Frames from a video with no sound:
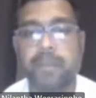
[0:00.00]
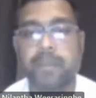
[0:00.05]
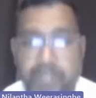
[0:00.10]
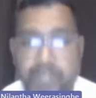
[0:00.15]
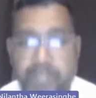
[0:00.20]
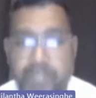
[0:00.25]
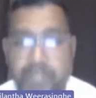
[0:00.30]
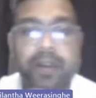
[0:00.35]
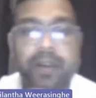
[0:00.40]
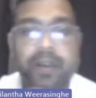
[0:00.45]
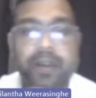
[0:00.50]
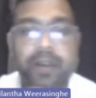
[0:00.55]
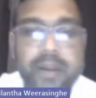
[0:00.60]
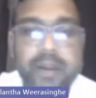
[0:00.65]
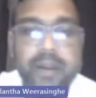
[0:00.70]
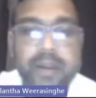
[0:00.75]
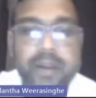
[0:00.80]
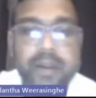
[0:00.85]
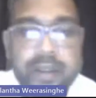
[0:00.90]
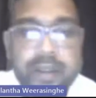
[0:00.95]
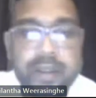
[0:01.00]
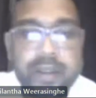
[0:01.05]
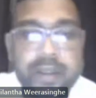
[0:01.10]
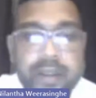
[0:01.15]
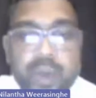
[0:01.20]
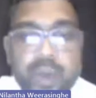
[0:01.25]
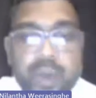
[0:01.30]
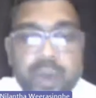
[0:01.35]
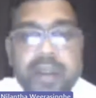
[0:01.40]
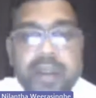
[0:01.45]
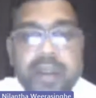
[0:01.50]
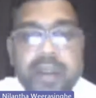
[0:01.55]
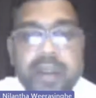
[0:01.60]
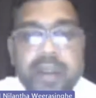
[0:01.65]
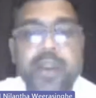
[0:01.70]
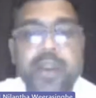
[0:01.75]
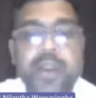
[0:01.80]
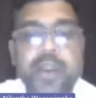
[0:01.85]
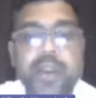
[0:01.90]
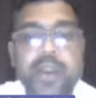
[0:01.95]
Then you can
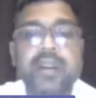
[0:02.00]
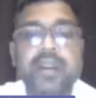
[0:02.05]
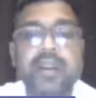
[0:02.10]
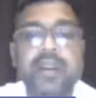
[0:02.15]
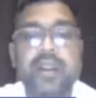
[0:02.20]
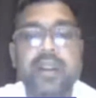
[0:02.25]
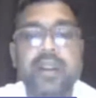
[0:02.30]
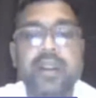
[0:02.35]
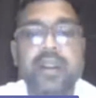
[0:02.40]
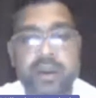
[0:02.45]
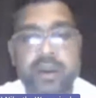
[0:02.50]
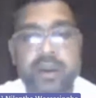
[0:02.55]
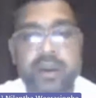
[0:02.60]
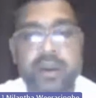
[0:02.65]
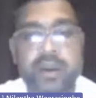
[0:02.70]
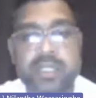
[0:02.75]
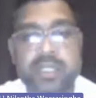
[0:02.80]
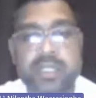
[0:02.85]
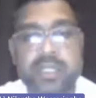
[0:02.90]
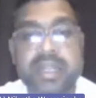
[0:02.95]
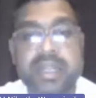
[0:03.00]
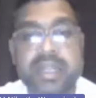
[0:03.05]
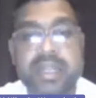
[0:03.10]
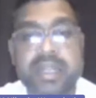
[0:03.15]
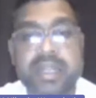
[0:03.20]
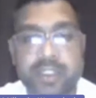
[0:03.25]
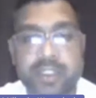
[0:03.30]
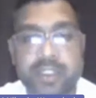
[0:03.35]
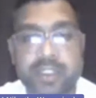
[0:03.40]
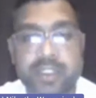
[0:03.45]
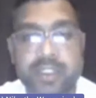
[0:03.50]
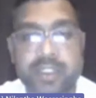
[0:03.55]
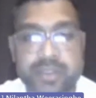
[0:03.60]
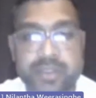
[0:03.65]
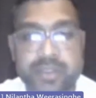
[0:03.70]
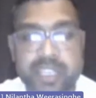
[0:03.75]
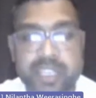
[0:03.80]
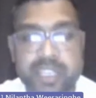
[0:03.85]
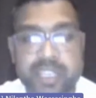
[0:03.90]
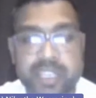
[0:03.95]
rely on internal controls, internal
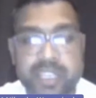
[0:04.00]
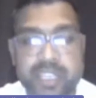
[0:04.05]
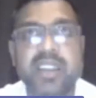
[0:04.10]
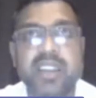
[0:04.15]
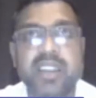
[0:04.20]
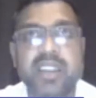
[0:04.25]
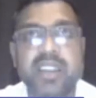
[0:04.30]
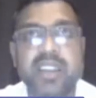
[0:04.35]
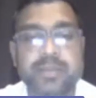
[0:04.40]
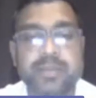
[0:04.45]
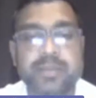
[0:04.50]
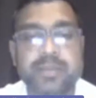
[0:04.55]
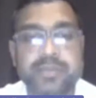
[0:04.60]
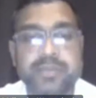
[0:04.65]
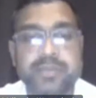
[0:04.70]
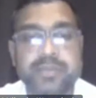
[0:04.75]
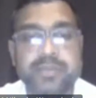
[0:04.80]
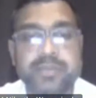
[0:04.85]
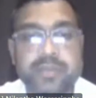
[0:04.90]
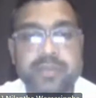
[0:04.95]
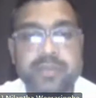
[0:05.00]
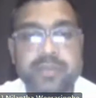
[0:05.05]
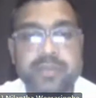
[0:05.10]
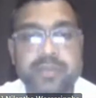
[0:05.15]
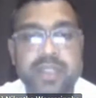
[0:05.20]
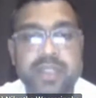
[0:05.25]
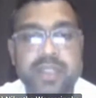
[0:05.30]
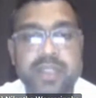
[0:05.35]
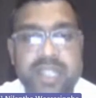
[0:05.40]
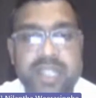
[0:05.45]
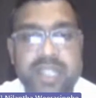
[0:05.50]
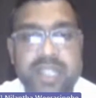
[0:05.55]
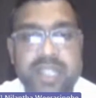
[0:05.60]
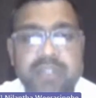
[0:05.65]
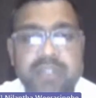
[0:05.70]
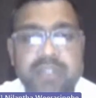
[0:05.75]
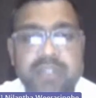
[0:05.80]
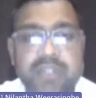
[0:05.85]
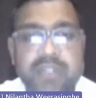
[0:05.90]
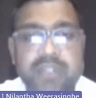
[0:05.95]
evidence, basically.
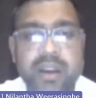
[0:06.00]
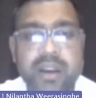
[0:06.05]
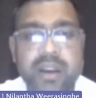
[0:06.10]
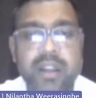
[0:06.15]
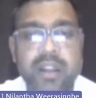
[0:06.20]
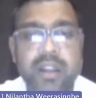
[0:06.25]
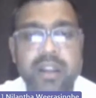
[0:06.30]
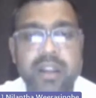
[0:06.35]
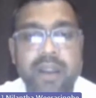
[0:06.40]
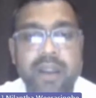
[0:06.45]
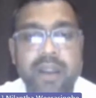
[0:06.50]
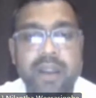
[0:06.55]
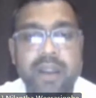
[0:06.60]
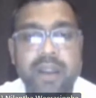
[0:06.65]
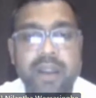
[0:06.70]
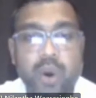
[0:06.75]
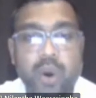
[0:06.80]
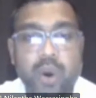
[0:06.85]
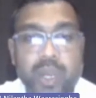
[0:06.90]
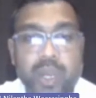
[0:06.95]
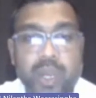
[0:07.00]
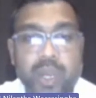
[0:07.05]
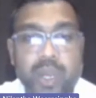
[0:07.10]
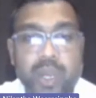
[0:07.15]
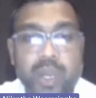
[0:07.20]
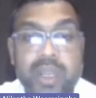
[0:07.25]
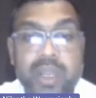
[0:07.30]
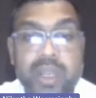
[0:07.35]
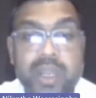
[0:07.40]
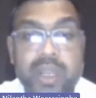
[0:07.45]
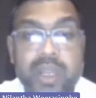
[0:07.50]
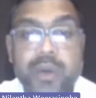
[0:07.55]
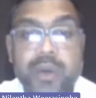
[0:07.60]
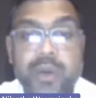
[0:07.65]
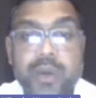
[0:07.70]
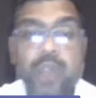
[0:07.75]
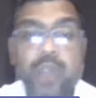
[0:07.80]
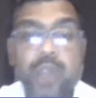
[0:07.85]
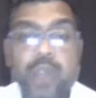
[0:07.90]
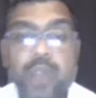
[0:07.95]
Third one, original
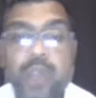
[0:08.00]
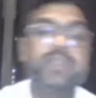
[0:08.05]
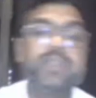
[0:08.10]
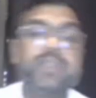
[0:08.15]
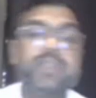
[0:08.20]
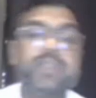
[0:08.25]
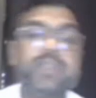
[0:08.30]
documents